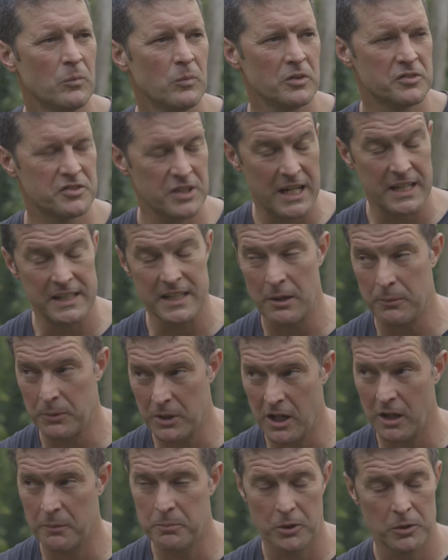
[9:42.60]
Saying that, we
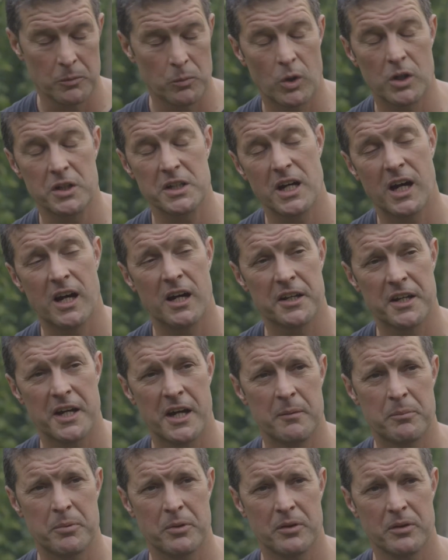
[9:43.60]
are putting one yard
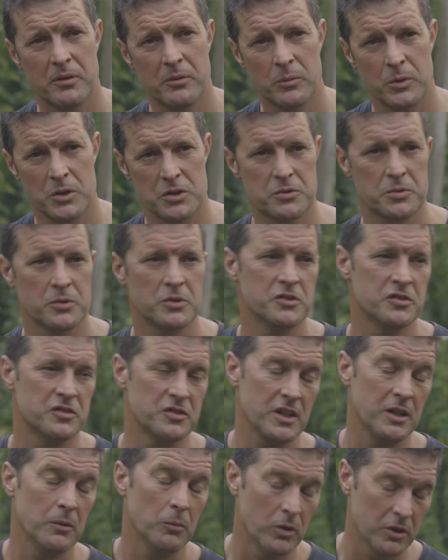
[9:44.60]
up, which
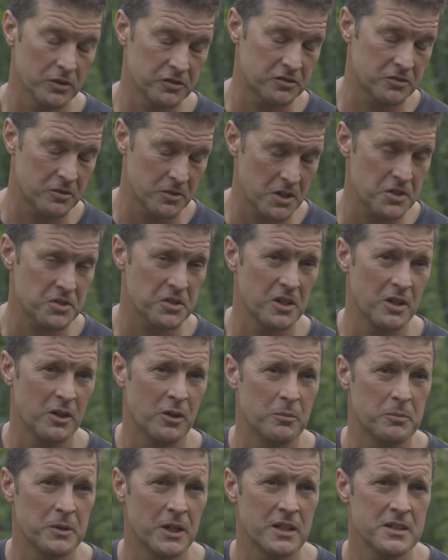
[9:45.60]
was traditionally a
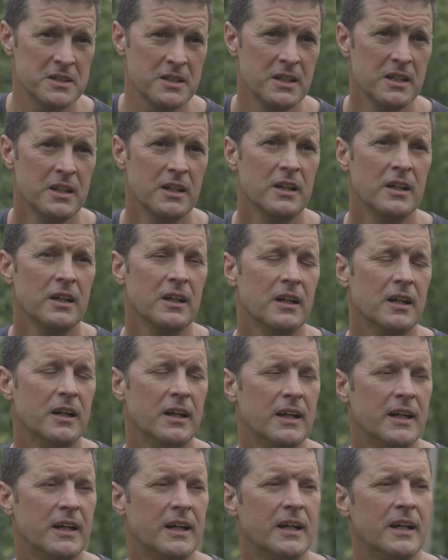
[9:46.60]
hop yard.
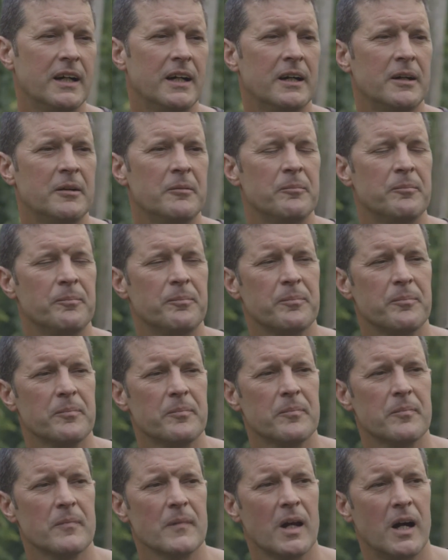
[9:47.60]
And
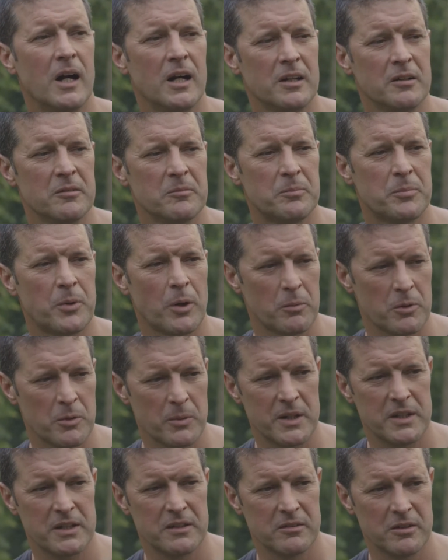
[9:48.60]
probably
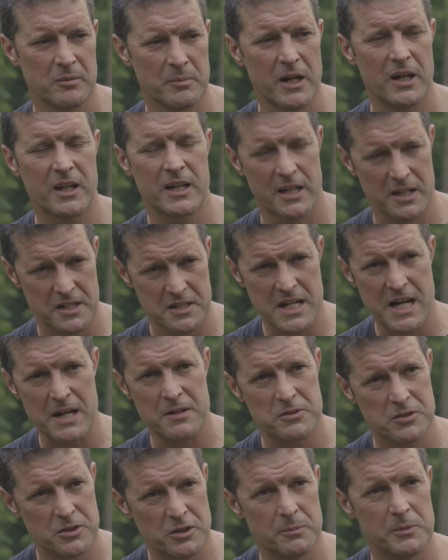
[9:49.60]
when the market had a
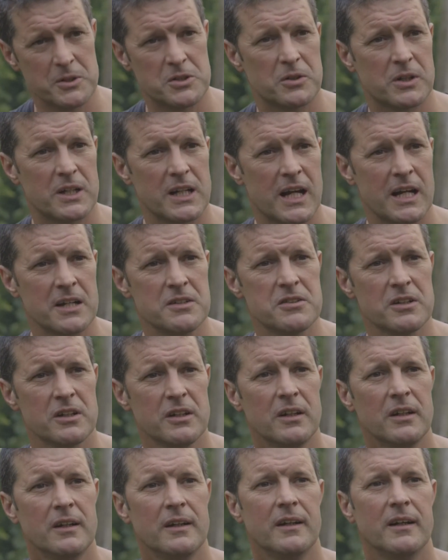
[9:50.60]
downturn, we took it out.
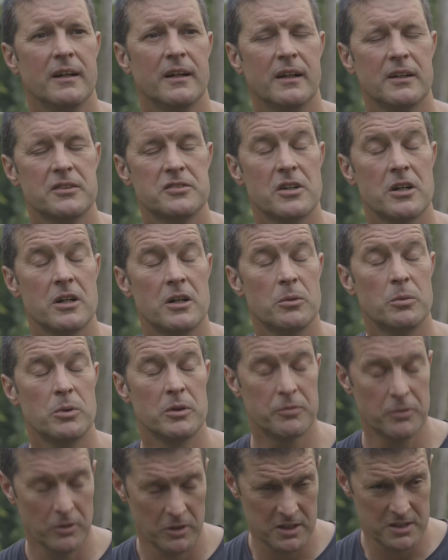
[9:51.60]
So we
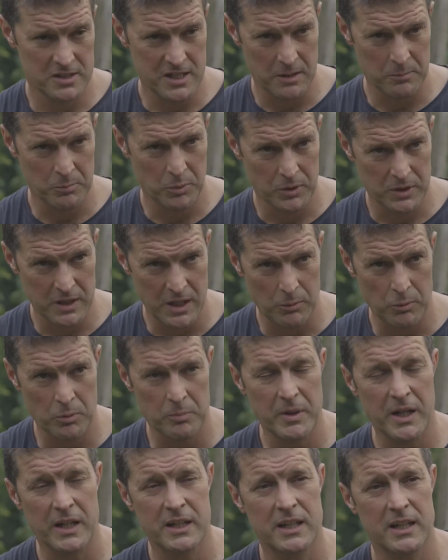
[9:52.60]
fully intend putting that one
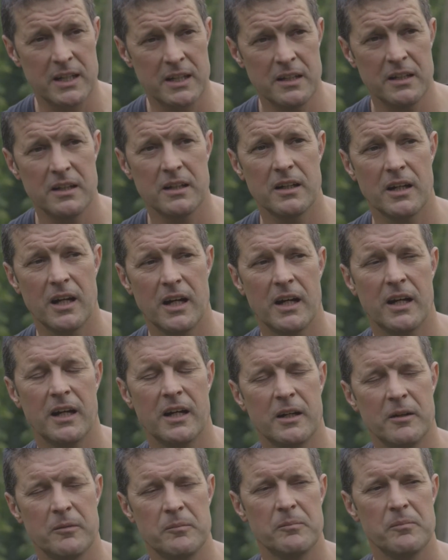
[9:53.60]
back in.
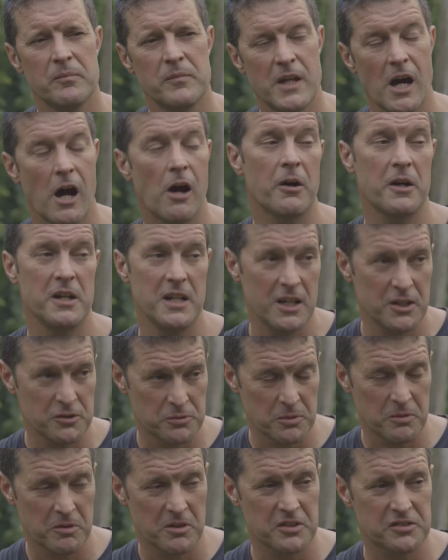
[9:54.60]
The irony is
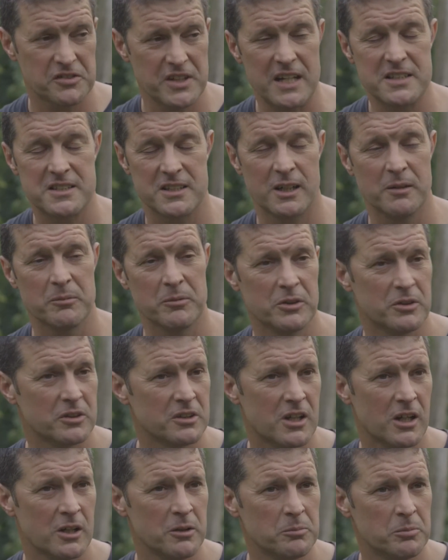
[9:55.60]
we've got a setup that'll
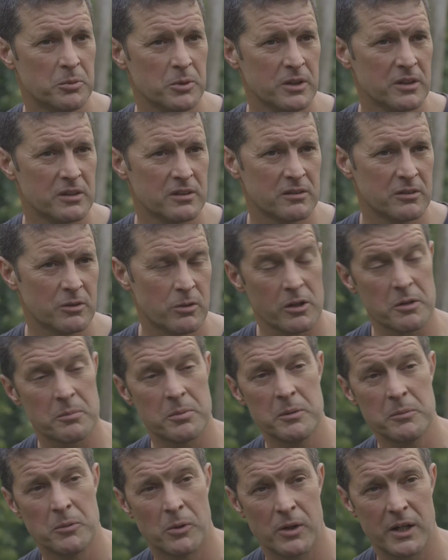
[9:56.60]
cope with quite a
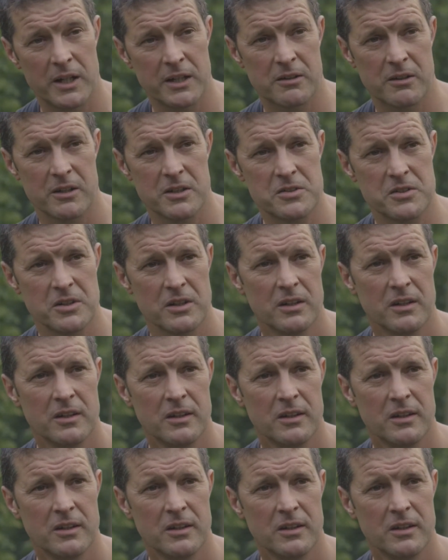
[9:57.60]
bit more acreage.